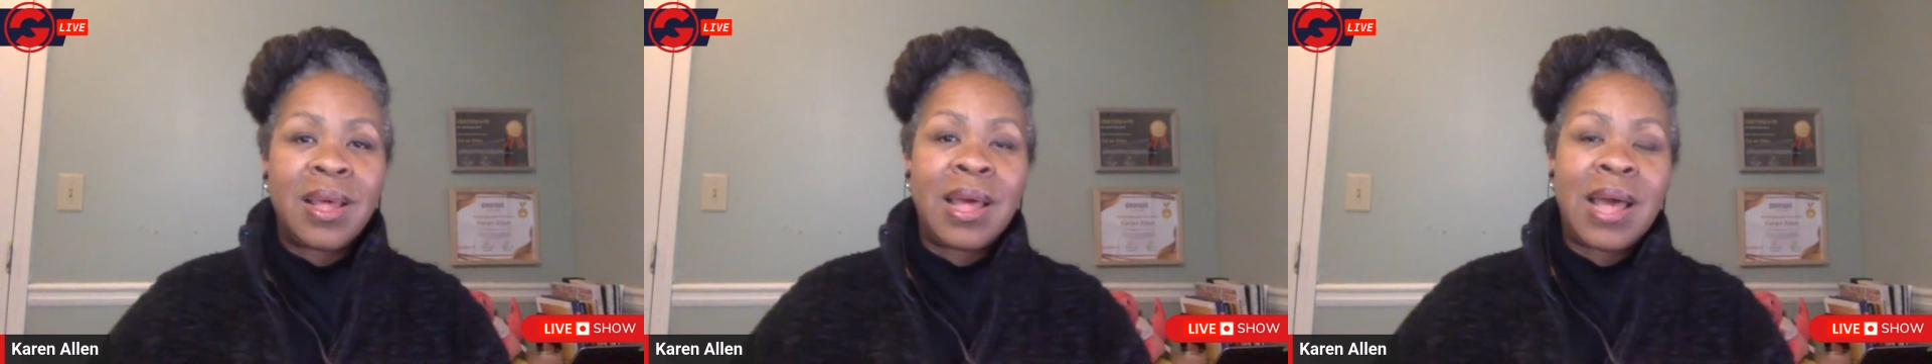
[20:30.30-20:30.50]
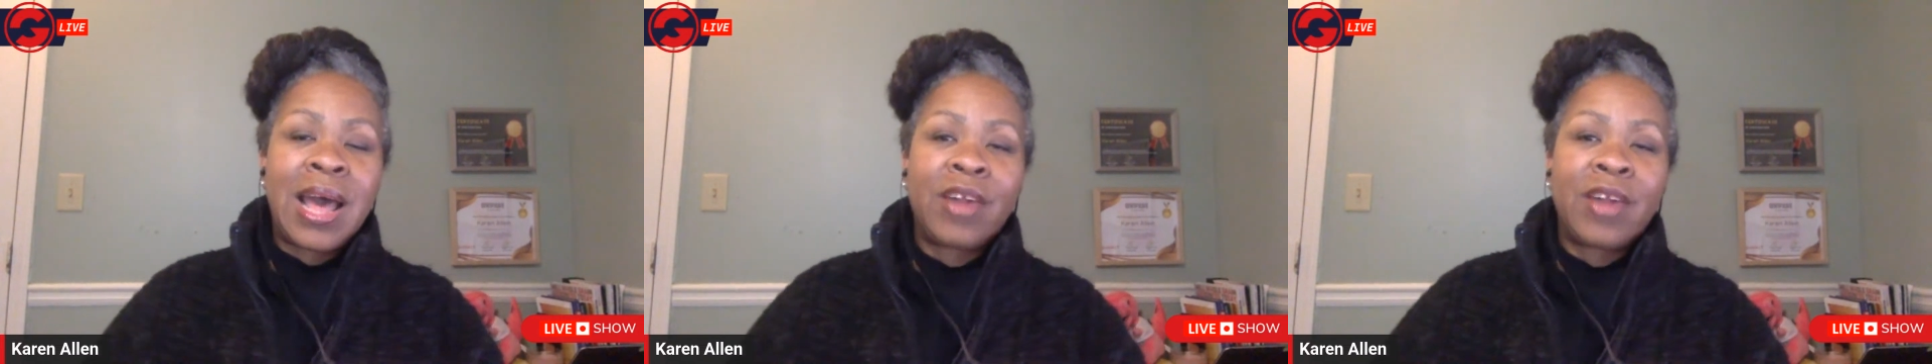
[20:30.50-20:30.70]

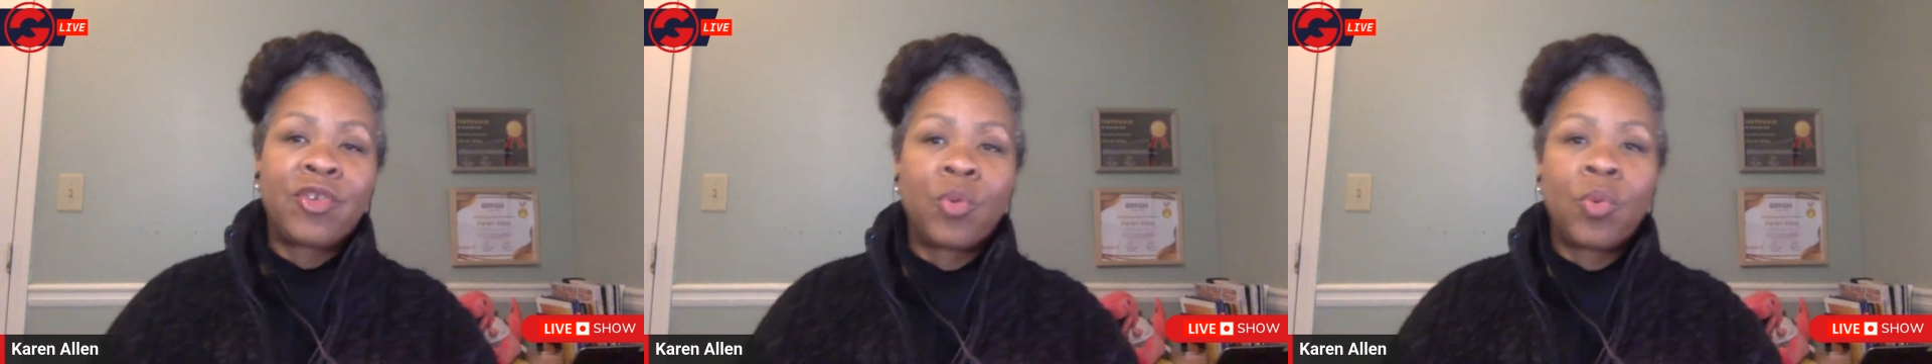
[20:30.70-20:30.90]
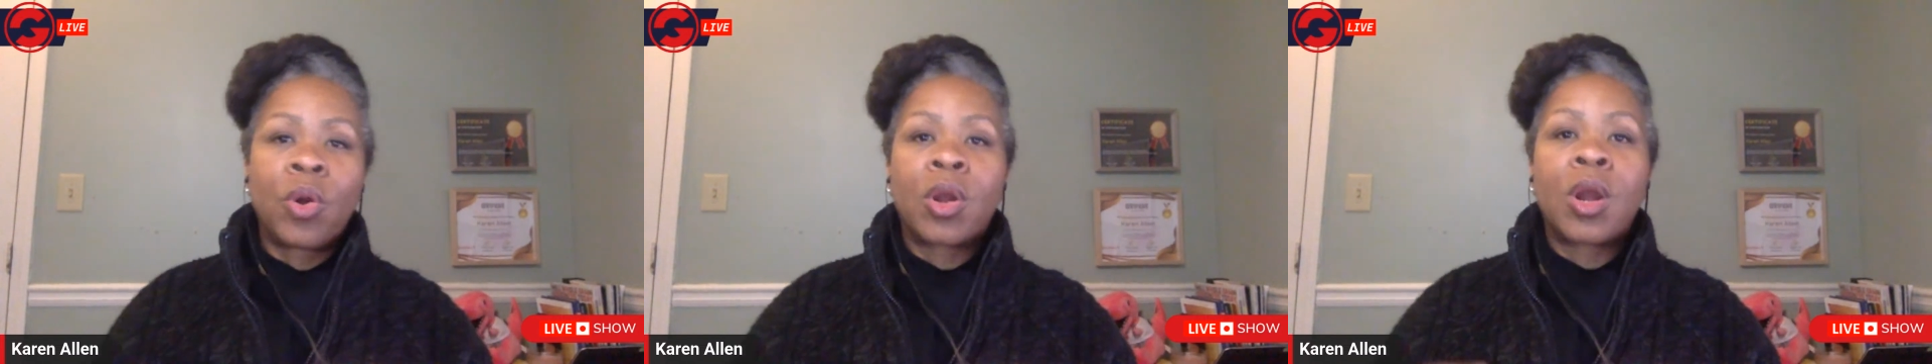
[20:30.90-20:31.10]
how
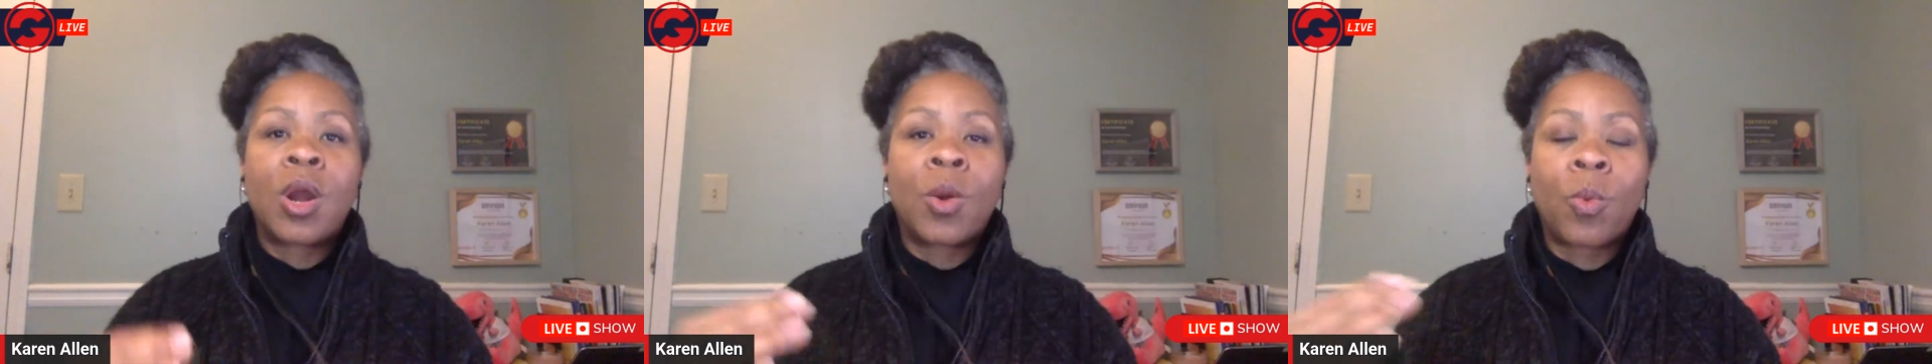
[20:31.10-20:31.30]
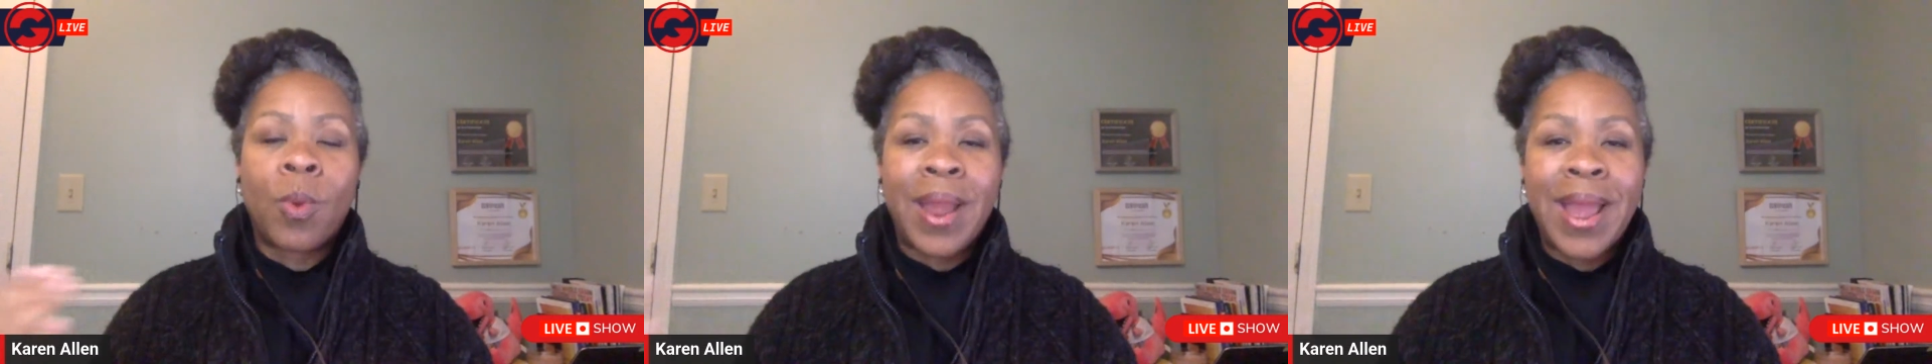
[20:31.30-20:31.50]
to work
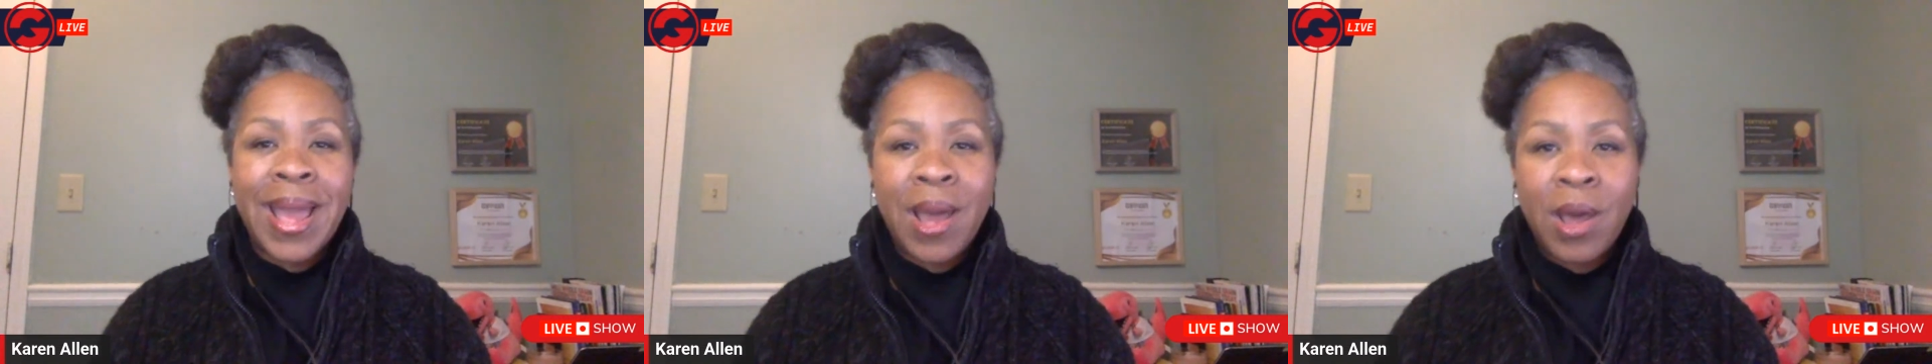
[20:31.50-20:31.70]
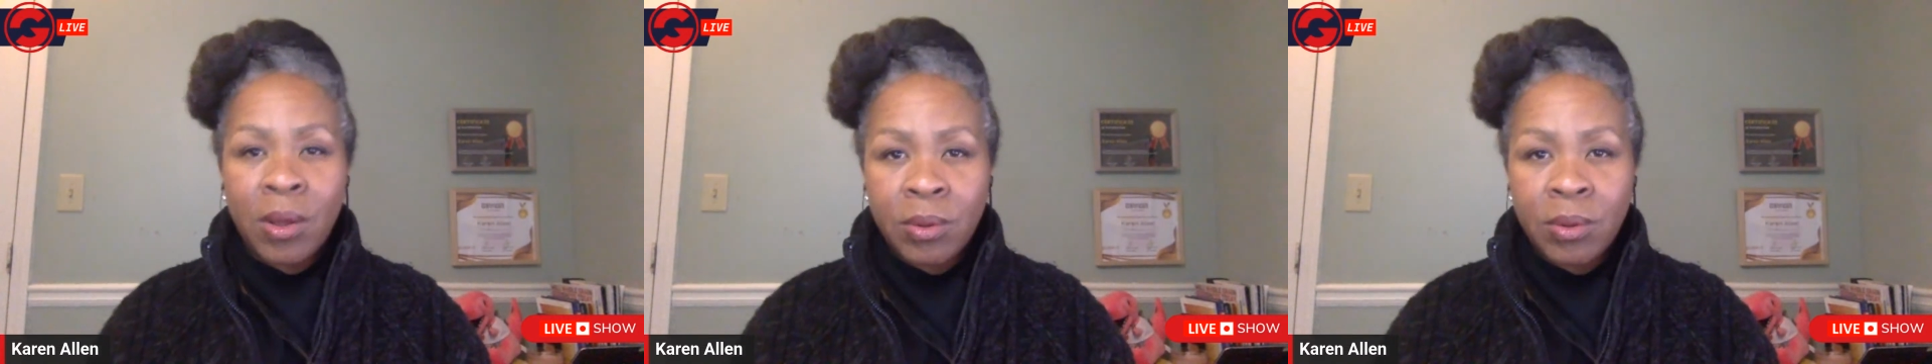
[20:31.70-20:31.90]

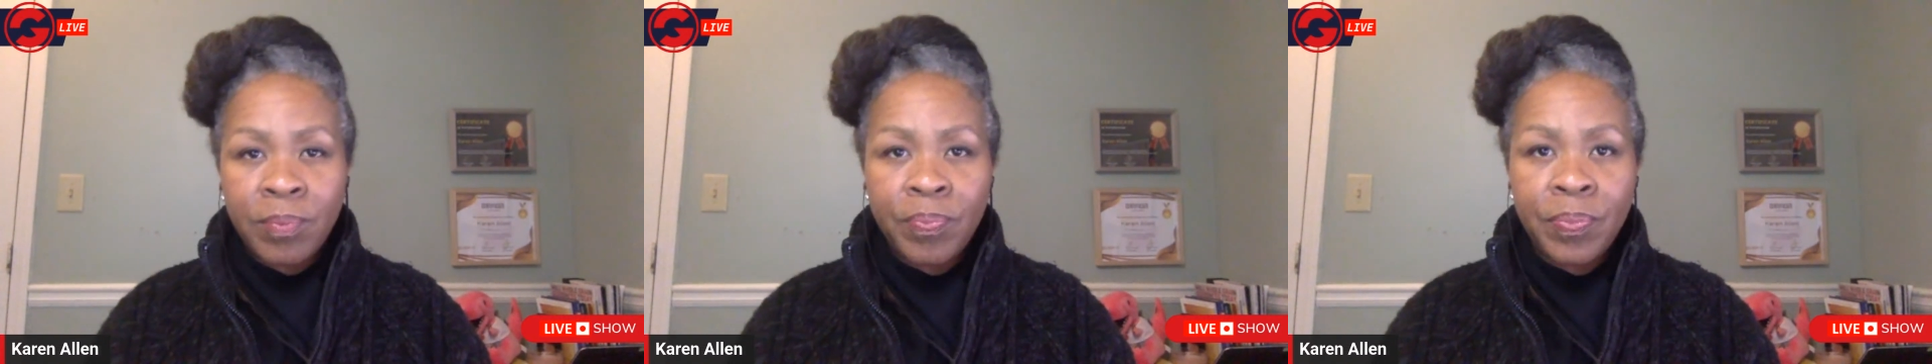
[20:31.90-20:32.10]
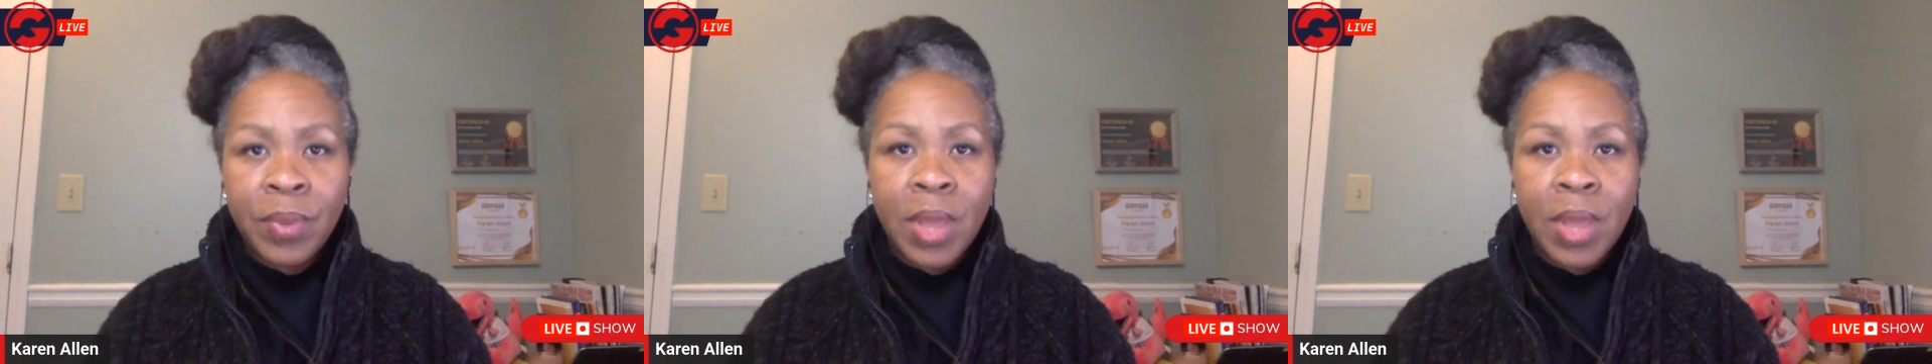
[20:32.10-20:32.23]
around